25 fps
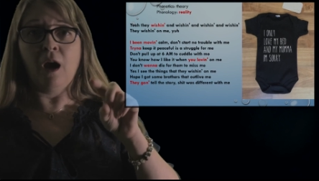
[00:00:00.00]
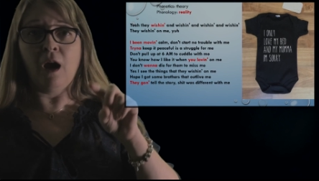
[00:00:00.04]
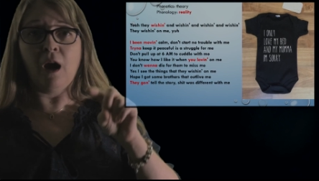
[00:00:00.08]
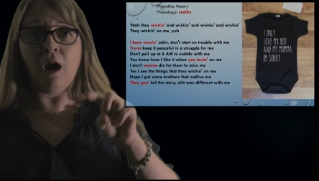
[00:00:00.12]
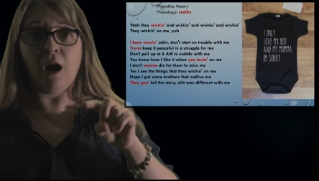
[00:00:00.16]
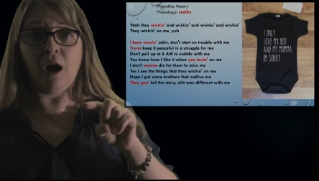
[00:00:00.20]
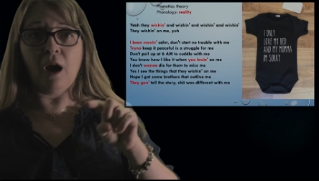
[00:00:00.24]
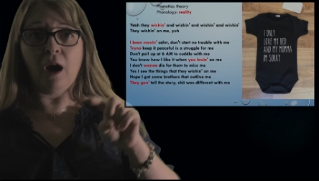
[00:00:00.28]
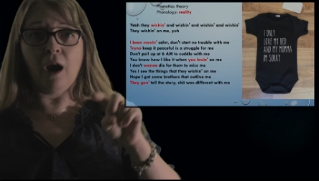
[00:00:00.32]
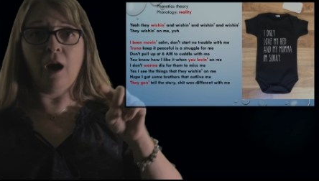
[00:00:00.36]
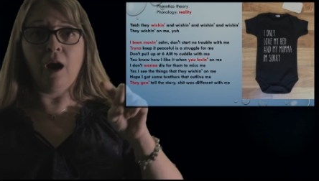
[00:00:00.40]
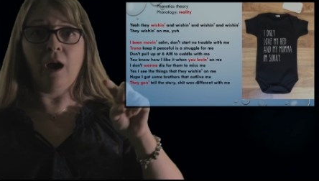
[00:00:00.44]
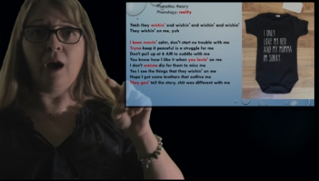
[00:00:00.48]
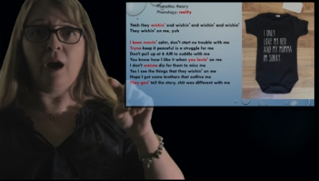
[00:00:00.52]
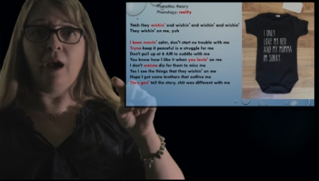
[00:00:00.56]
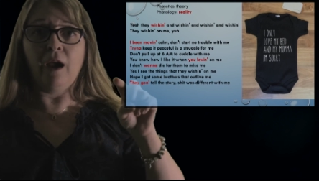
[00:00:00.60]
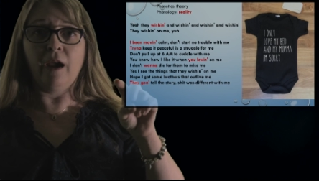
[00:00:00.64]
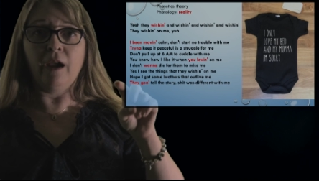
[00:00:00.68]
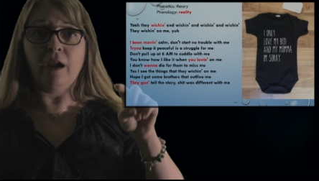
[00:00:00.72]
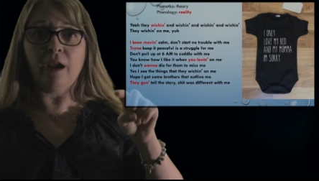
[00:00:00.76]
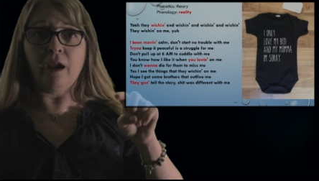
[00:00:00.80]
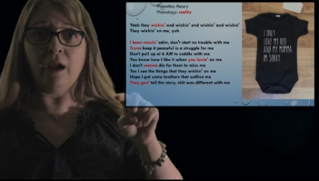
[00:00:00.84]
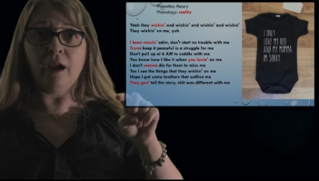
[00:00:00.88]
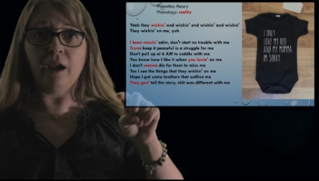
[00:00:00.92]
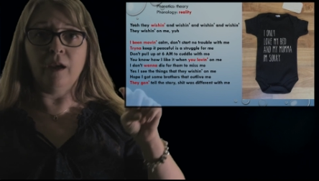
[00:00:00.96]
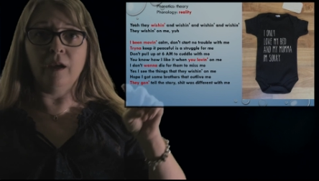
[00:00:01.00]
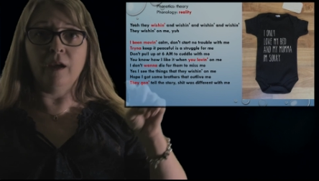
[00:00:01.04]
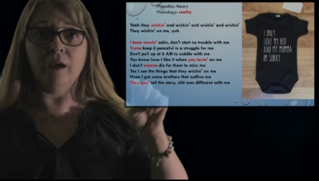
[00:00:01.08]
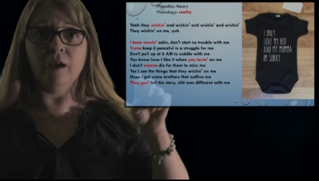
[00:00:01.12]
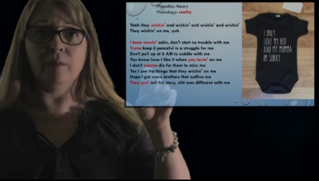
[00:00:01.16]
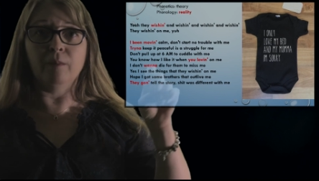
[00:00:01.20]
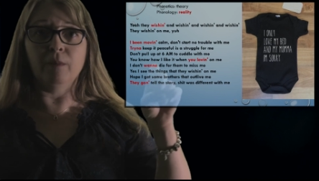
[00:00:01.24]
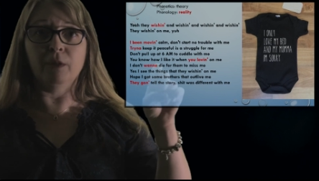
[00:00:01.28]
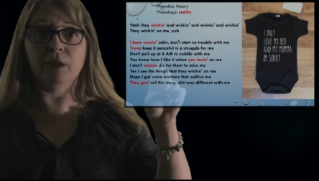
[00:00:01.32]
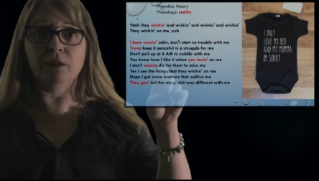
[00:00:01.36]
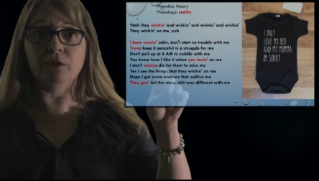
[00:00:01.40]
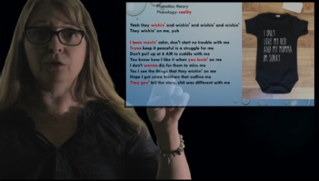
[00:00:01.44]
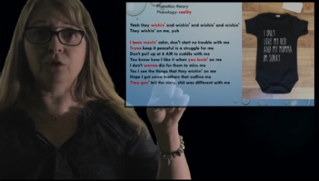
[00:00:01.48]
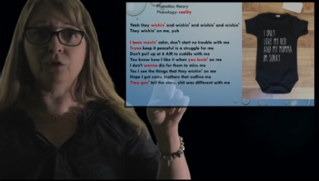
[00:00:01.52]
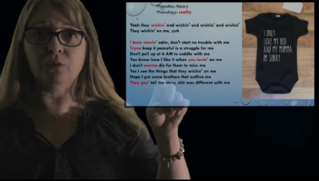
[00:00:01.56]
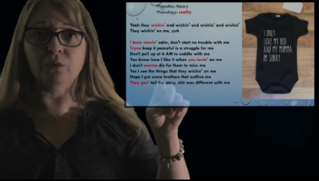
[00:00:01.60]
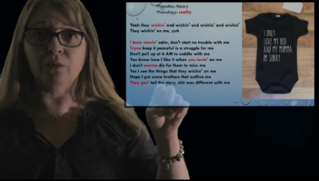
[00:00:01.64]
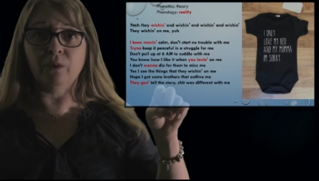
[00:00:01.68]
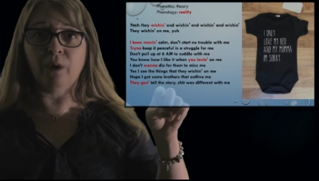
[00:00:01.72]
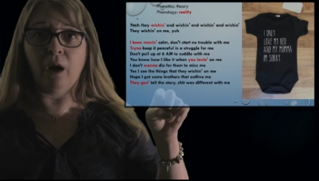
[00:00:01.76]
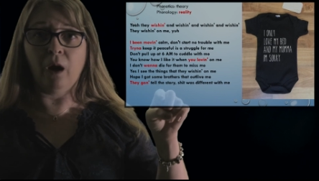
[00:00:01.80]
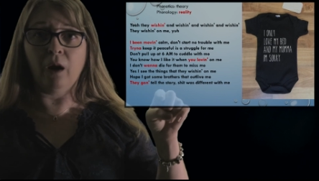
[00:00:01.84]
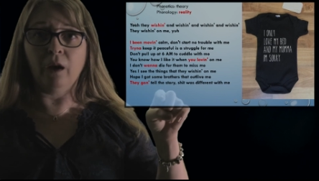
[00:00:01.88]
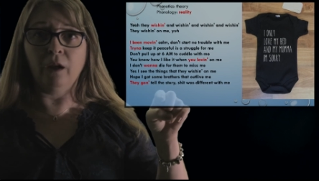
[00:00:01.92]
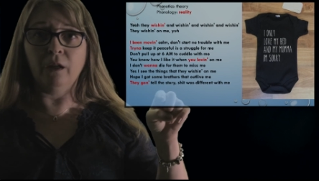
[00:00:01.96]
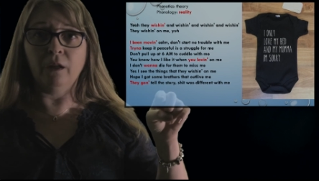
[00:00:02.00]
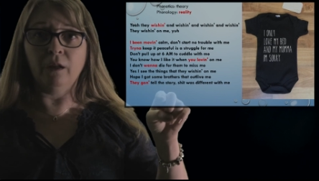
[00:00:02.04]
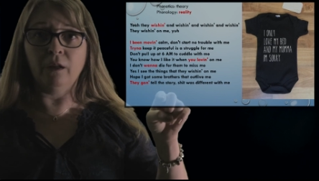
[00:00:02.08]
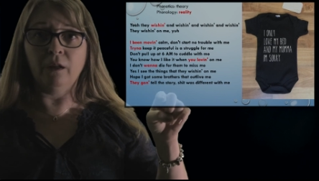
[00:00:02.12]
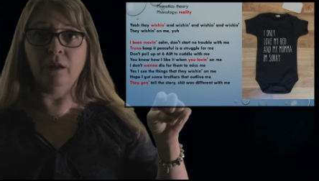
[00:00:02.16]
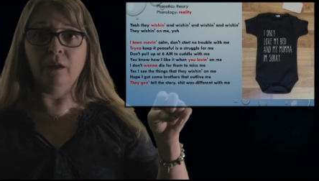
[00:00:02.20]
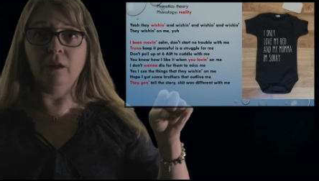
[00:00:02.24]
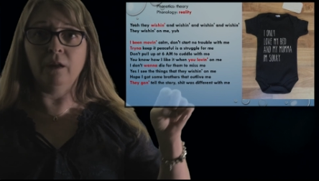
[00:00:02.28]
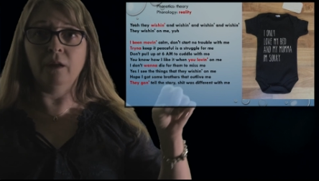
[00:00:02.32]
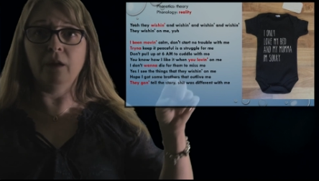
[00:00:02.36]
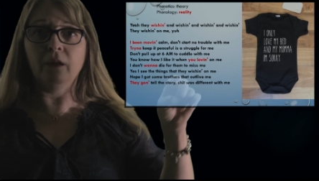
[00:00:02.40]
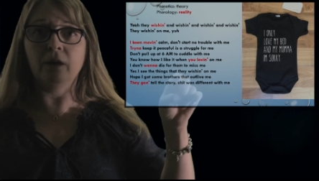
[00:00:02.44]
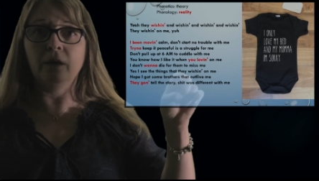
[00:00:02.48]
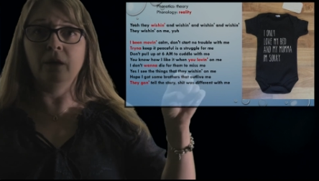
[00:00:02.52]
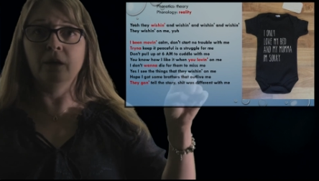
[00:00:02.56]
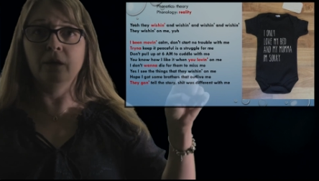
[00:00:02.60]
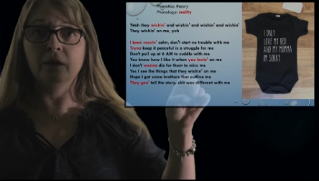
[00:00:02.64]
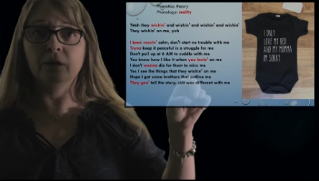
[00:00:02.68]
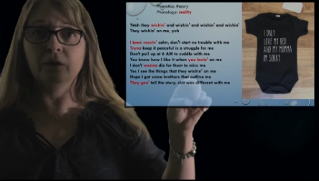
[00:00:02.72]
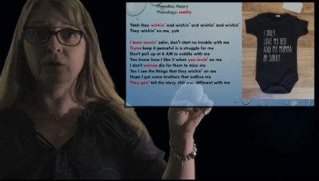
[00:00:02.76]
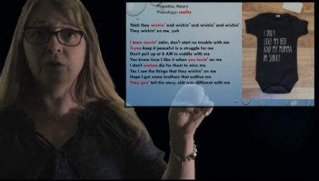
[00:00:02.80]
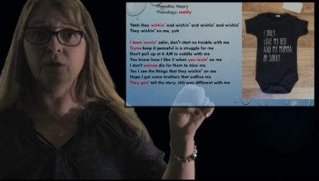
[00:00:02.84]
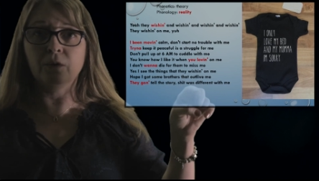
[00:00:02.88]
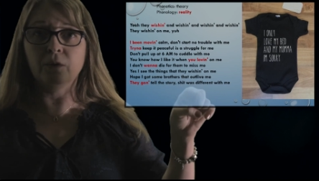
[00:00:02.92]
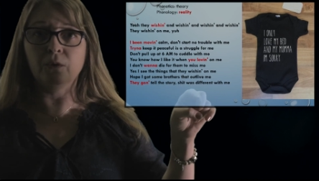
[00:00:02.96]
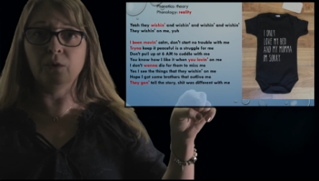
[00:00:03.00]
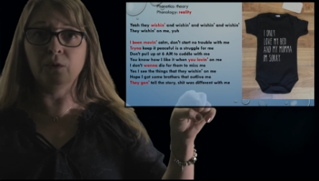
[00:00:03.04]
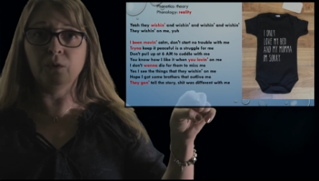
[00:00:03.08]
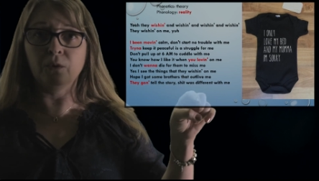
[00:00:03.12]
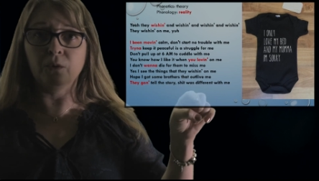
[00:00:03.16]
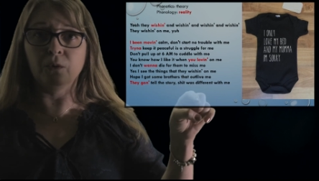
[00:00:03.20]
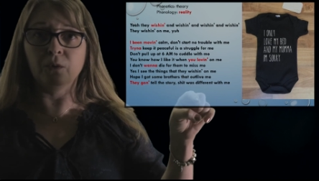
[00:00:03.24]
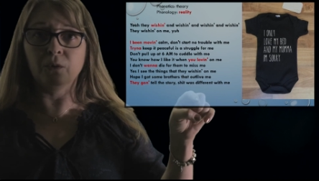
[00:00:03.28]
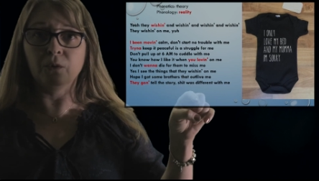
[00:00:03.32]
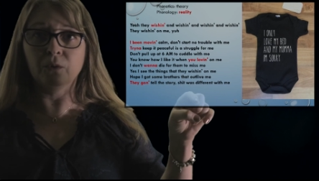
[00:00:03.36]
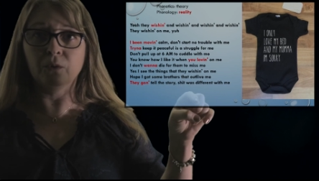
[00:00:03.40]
I am trying to.